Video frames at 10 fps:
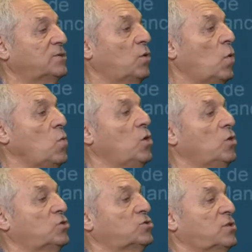We
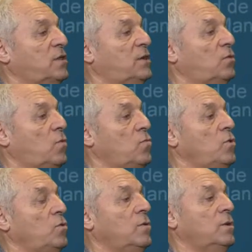pivot and we get the
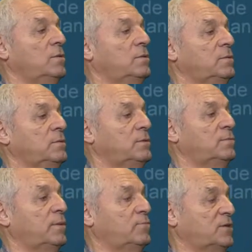matrix in
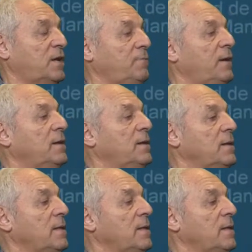iteration 3.